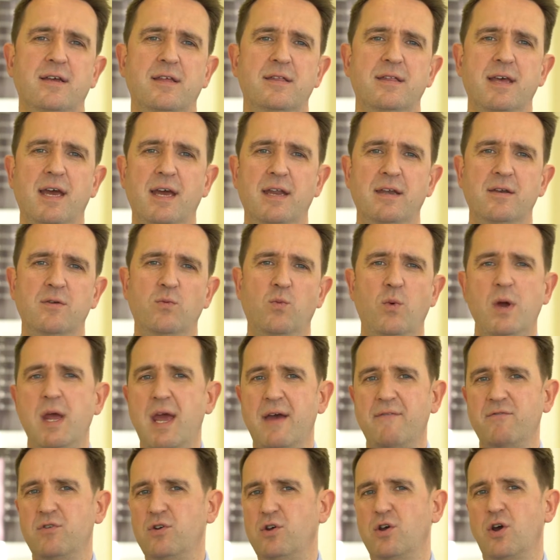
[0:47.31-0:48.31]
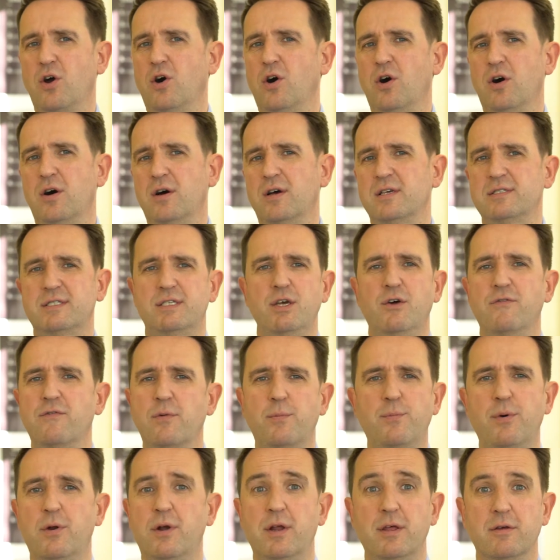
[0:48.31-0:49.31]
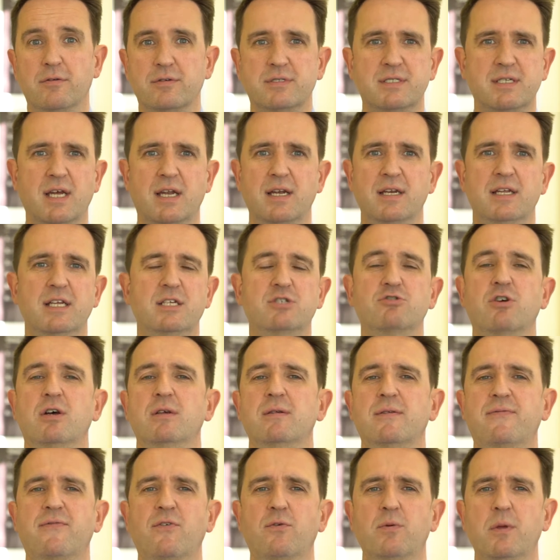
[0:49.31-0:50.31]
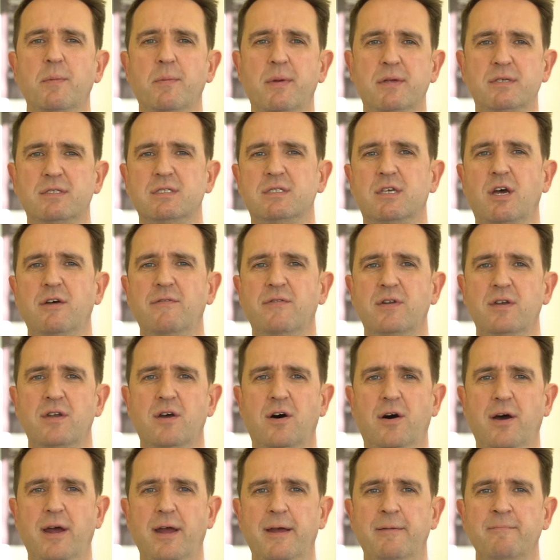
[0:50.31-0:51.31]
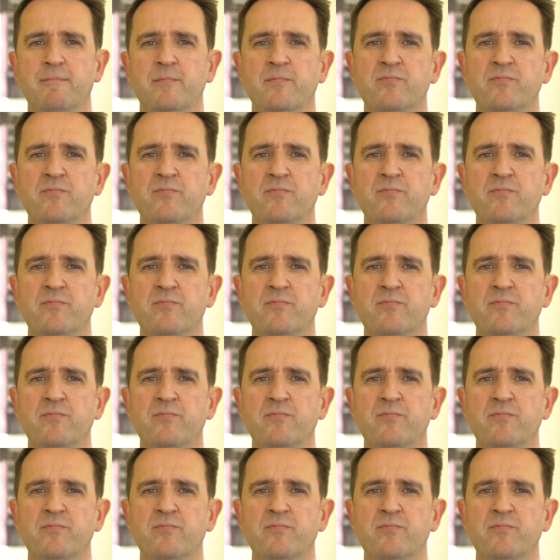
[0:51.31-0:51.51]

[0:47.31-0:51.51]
then we haven't got a silver bullet that will suddenly transform your business overnight.